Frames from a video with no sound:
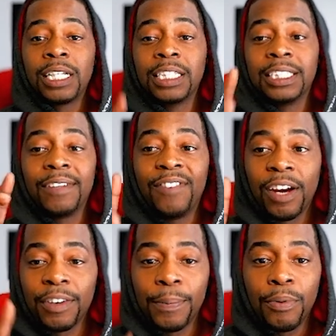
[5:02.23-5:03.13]
this is a
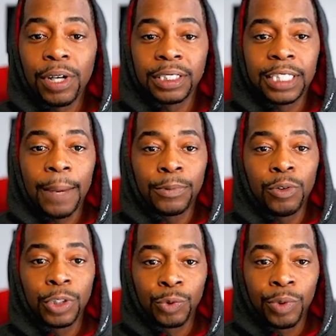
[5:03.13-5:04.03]
very important step
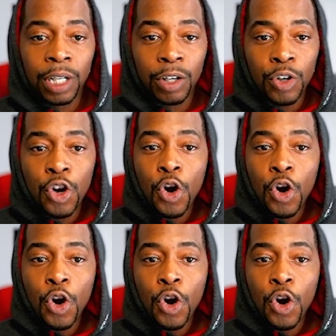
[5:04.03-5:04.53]
too as well.